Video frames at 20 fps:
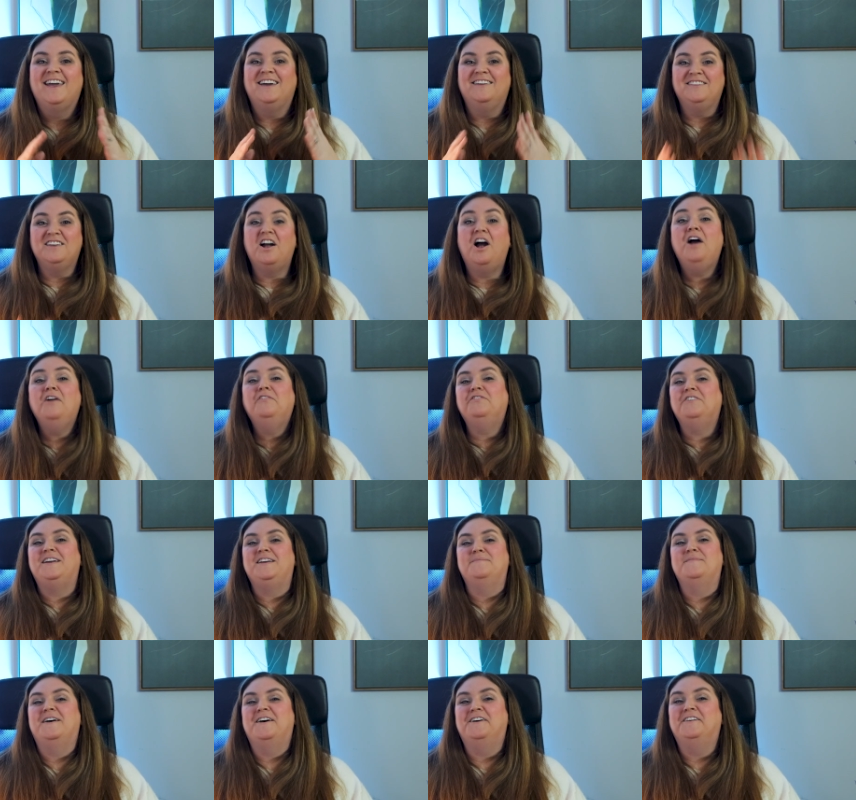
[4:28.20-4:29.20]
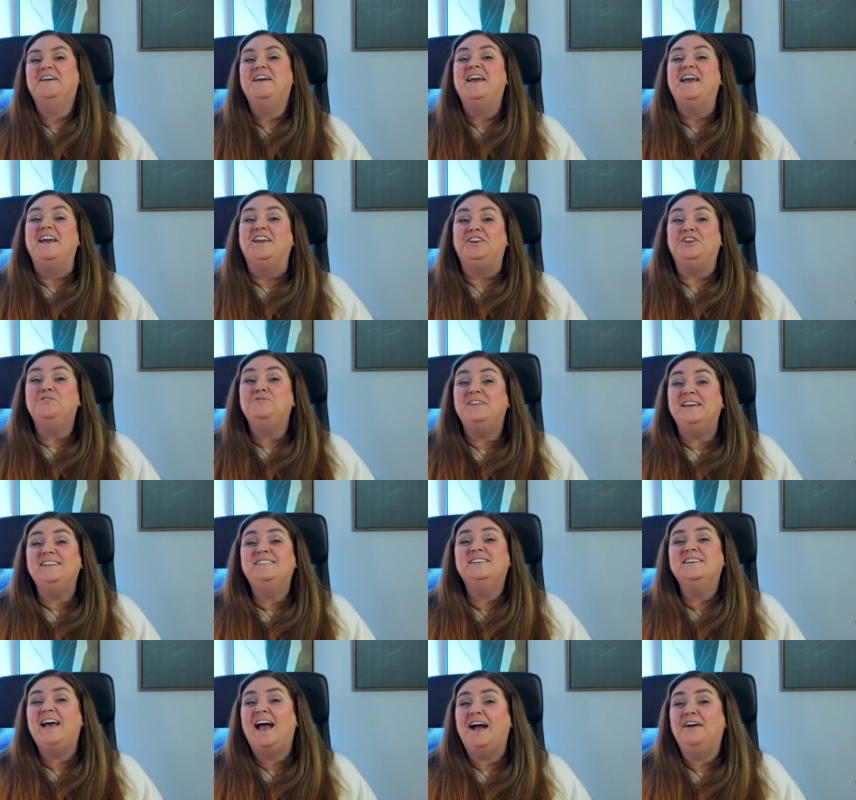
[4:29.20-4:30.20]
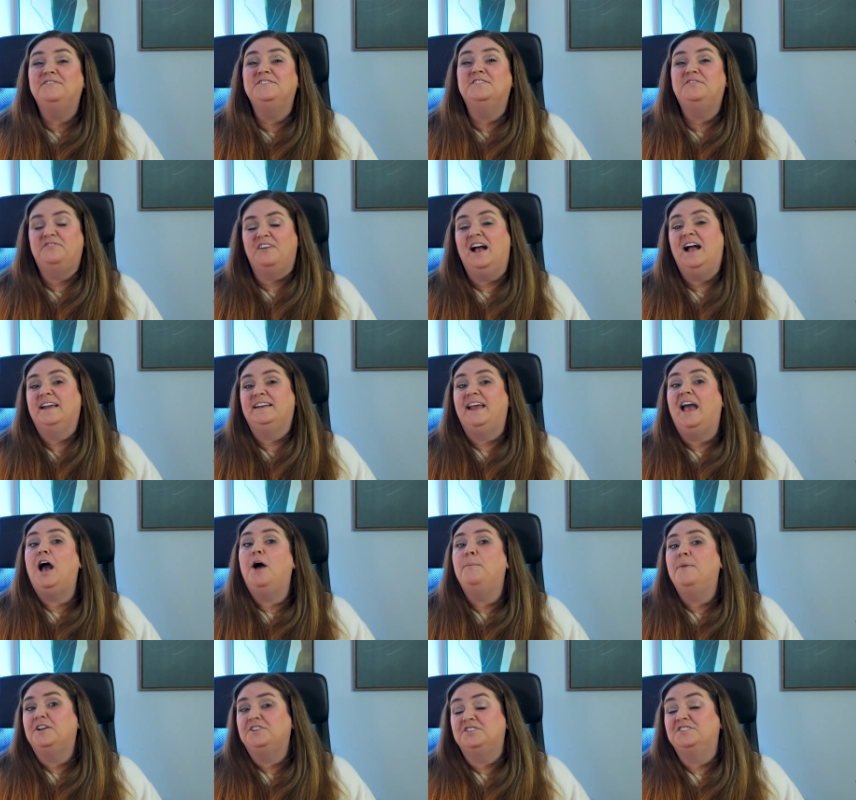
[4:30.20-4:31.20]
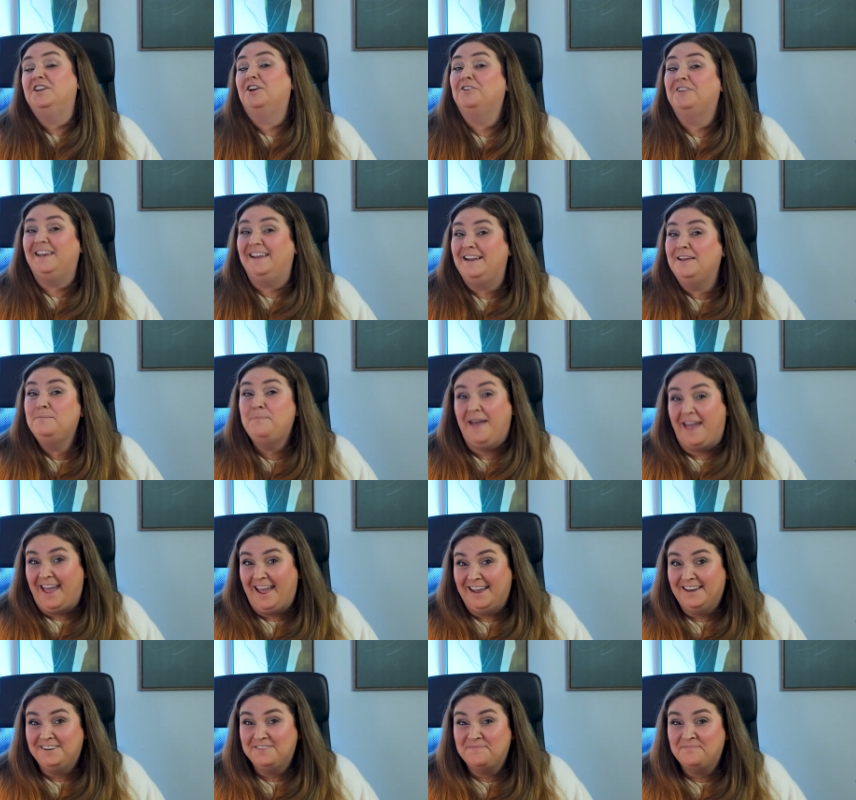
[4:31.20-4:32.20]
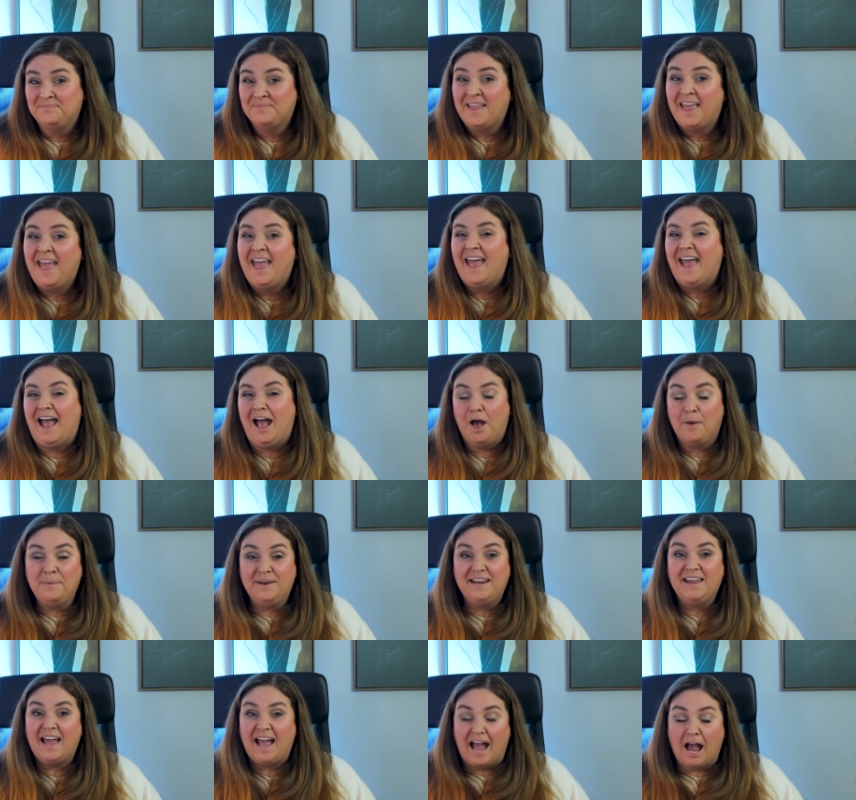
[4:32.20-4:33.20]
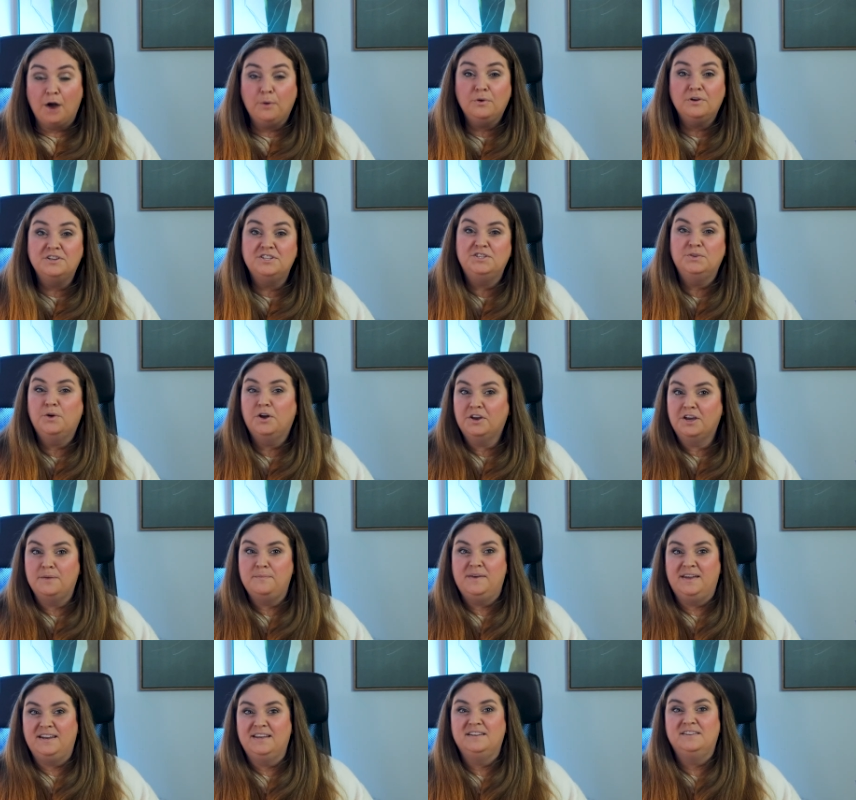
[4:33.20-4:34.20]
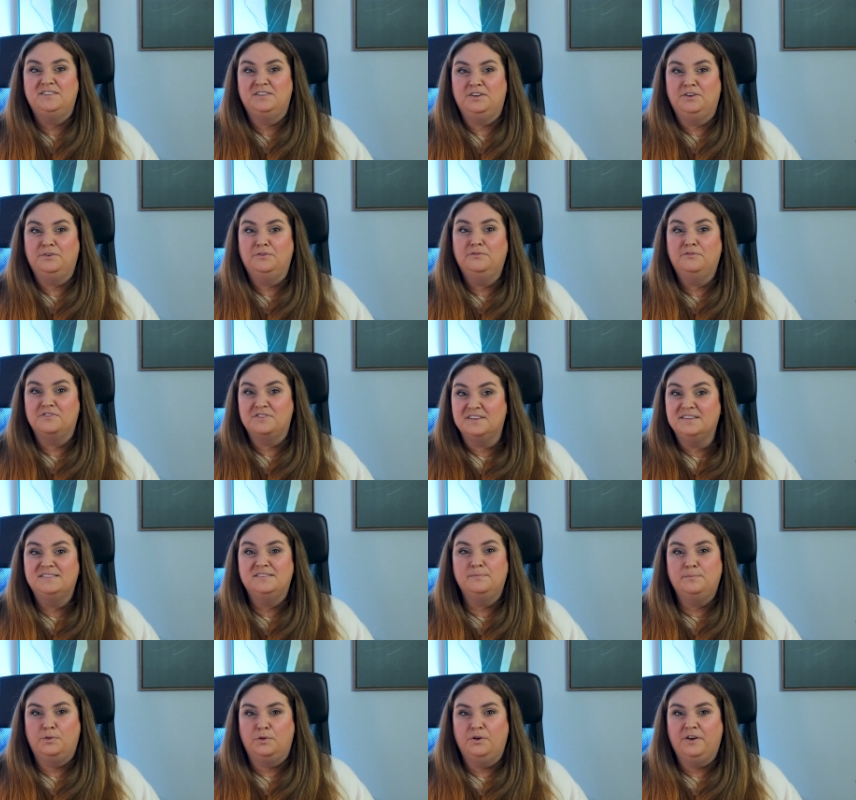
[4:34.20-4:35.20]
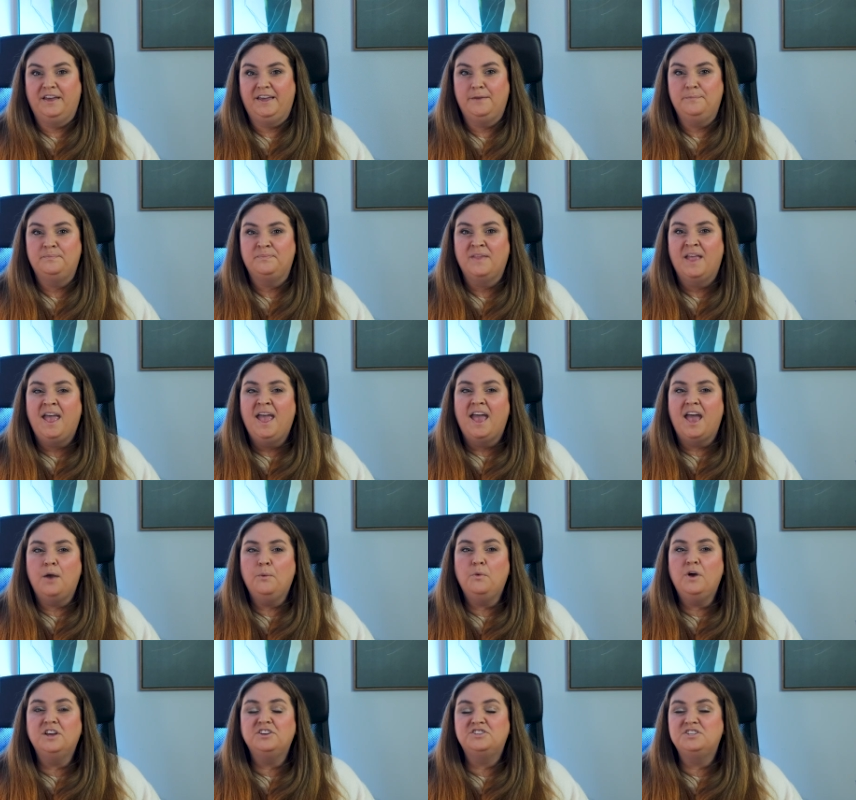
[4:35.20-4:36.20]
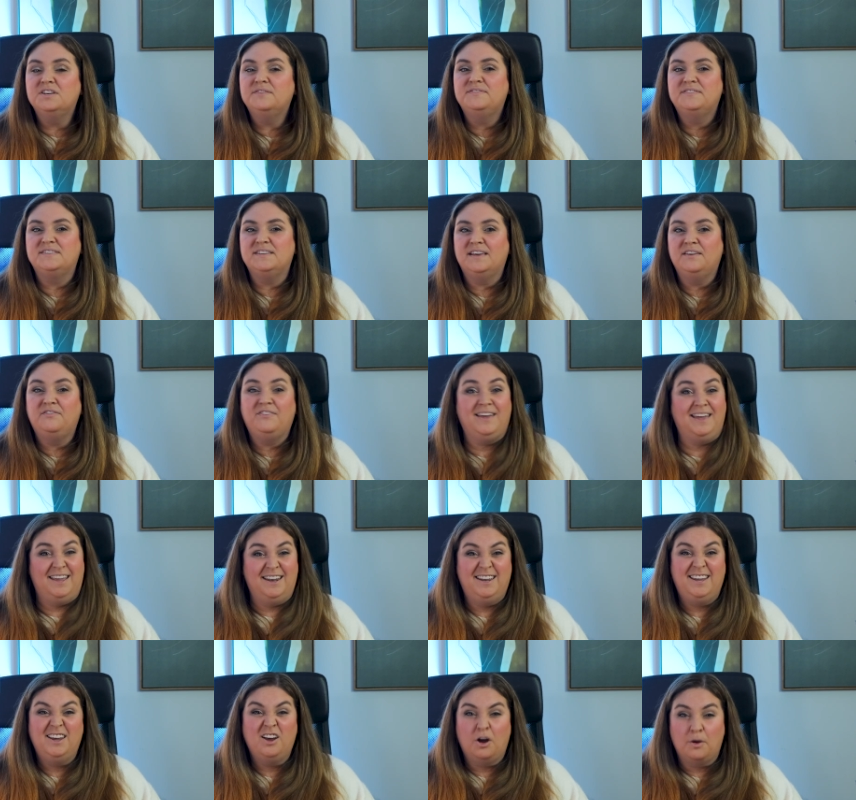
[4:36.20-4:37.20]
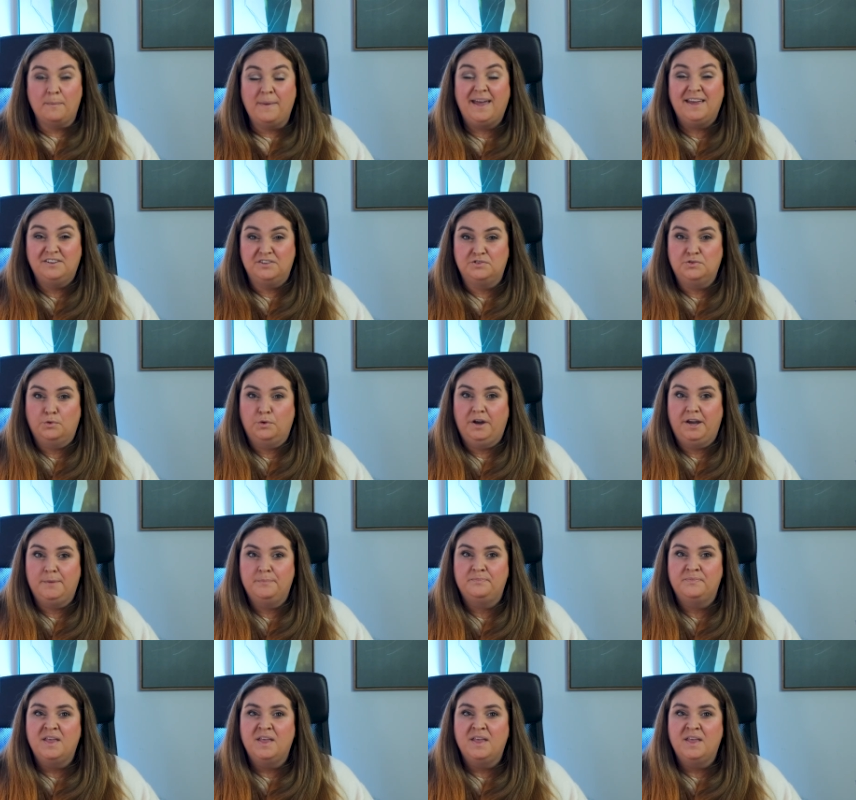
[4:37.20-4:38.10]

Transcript: In the offer email, you need to have defined how much they're getting paid, how many hours you are committing to for this employee, and what shifts, if any, are mandatory.